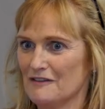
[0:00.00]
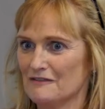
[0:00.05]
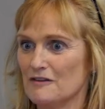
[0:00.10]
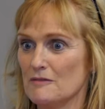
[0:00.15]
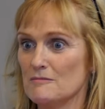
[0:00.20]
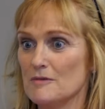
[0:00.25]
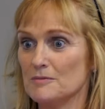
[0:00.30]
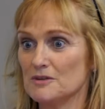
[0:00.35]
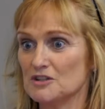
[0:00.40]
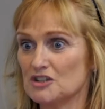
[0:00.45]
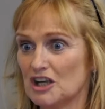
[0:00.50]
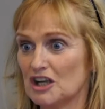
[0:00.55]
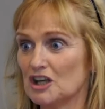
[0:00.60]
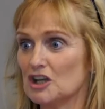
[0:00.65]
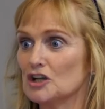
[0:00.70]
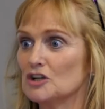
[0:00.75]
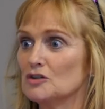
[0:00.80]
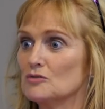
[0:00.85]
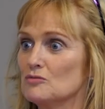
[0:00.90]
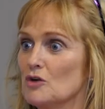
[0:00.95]
from a
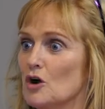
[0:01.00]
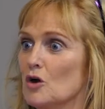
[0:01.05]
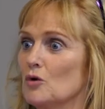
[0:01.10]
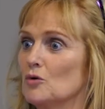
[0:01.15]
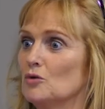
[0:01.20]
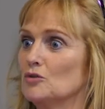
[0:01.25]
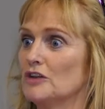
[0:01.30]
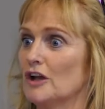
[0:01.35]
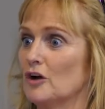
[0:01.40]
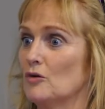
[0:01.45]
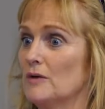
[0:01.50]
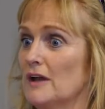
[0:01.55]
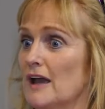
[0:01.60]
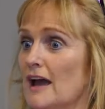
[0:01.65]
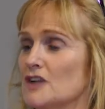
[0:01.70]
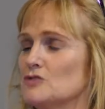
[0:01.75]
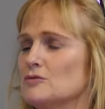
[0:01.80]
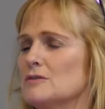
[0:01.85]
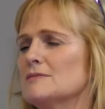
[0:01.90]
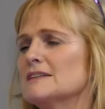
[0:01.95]
particular role that we
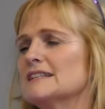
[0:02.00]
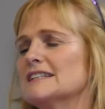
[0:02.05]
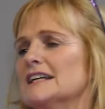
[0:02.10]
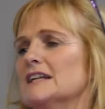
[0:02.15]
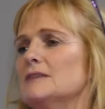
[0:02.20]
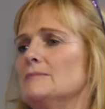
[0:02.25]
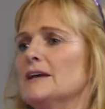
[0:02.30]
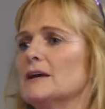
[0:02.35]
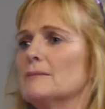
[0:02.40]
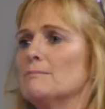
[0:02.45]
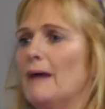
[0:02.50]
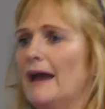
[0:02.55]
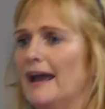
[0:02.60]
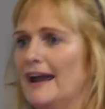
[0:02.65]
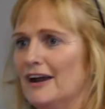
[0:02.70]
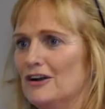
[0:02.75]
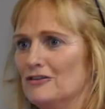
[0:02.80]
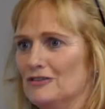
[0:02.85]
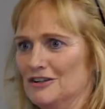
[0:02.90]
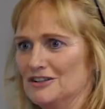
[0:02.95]
had. We will still be a
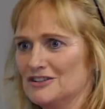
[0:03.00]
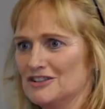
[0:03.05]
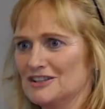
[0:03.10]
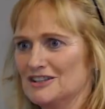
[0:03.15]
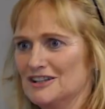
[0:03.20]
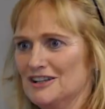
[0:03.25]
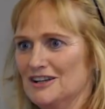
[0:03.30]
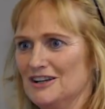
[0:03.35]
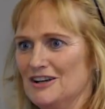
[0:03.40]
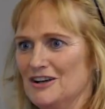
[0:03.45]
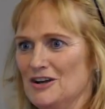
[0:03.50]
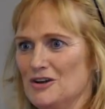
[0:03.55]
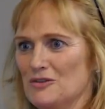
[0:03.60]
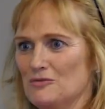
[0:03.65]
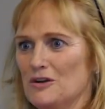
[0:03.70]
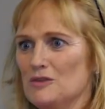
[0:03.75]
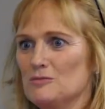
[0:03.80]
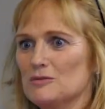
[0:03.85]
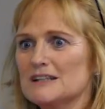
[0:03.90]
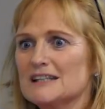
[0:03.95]
parent.
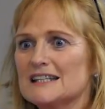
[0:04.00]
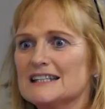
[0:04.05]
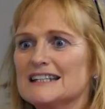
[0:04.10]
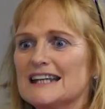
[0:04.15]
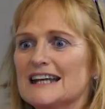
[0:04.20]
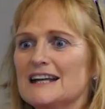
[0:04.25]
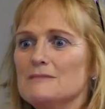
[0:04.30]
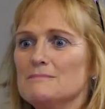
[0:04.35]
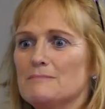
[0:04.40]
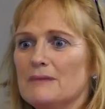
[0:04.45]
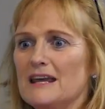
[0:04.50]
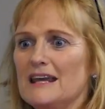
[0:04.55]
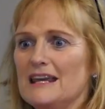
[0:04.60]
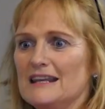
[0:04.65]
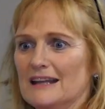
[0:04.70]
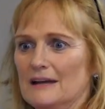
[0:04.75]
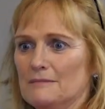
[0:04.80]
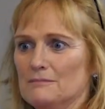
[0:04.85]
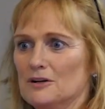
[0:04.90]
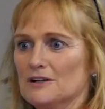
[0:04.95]
We will still be
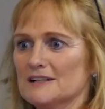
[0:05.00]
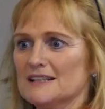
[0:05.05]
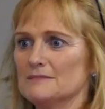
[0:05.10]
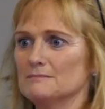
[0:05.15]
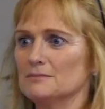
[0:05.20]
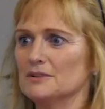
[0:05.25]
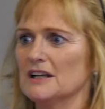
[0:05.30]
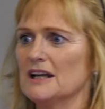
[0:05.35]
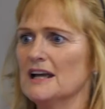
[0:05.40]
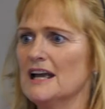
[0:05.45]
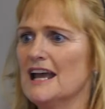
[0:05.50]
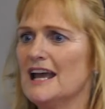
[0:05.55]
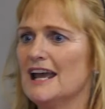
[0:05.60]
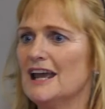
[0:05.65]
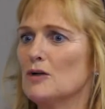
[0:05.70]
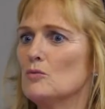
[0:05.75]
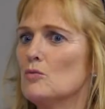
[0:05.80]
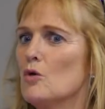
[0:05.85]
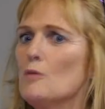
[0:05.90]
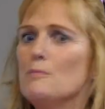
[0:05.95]
that person, but
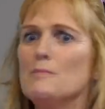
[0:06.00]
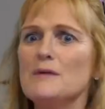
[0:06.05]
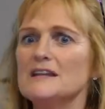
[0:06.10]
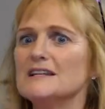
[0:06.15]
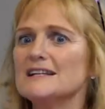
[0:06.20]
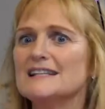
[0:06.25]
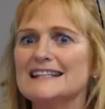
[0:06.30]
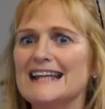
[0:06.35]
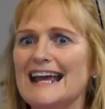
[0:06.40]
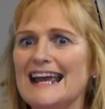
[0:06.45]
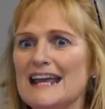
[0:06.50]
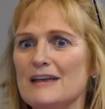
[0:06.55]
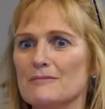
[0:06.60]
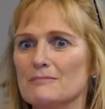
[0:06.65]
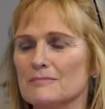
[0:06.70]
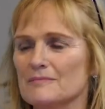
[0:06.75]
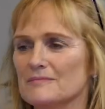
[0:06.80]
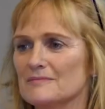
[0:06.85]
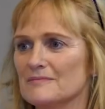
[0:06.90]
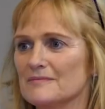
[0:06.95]
it won't be the same.